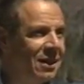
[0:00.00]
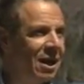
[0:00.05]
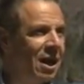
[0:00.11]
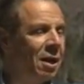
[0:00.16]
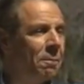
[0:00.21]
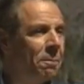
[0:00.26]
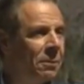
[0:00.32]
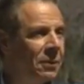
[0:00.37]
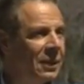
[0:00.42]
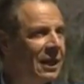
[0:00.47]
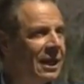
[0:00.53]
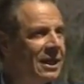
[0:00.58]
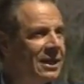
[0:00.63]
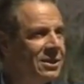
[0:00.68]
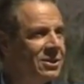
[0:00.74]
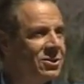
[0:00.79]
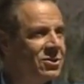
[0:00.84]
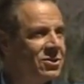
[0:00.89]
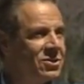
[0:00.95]
a
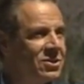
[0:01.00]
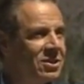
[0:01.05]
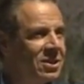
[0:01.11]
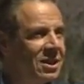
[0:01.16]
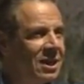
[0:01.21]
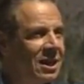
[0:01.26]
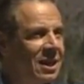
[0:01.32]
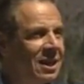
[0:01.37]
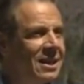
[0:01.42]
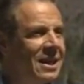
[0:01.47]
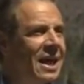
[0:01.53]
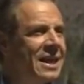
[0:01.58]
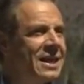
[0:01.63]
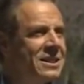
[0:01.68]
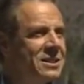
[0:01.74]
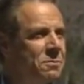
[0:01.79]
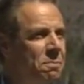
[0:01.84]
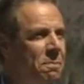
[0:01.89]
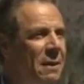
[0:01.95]
place that
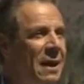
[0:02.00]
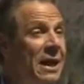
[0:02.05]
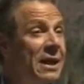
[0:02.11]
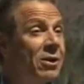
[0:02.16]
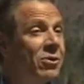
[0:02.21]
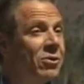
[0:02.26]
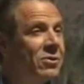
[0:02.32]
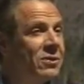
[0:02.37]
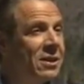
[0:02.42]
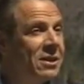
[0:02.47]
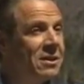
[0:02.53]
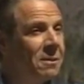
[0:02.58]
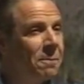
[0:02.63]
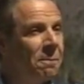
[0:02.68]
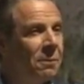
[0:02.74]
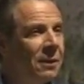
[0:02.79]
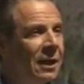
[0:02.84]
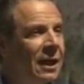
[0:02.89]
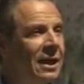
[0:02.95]
is better than the
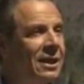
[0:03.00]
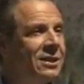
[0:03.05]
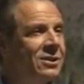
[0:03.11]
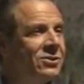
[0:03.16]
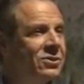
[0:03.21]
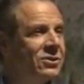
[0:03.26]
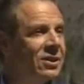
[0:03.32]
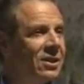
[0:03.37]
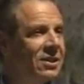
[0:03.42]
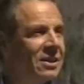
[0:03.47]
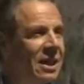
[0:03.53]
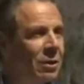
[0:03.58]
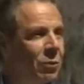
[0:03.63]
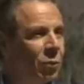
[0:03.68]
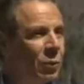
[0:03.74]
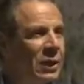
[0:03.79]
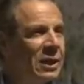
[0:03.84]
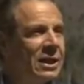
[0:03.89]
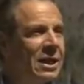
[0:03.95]
place
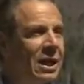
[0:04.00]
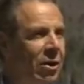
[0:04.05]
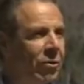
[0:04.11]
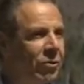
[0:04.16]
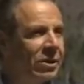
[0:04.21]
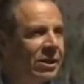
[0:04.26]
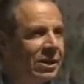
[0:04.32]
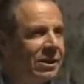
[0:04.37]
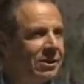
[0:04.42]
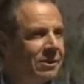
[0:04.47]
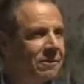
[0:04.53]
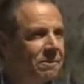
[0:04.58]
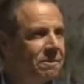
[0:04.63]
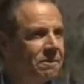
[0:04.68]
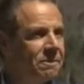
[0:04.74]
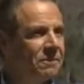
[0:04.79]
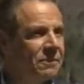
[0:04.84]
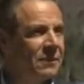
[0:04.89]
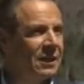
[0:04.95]
that we inherited.
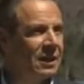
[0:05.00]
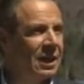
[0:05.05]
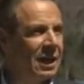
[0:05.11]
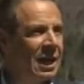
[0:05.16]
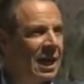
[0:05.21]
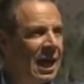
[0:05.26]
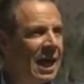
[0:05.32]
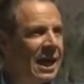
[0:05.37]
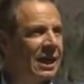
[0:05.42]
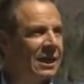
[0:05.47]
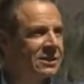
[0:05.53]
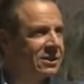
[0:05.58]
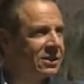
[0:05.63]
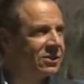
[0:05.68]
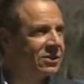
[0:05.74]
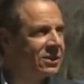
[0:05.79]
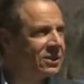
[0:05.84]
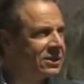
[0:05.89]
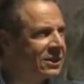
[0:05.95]
And as
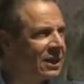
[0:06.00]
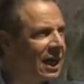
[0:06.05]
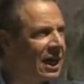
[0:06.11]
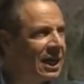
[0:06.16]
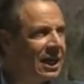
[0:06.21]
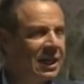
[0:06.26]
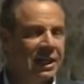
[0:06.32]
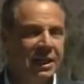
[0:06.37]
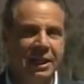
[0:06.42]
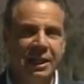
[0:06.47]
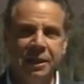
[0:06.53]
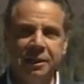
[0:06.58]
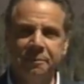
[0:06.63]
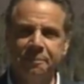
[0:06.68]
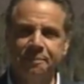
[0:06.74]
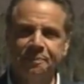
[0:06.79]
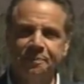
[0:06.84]
a society,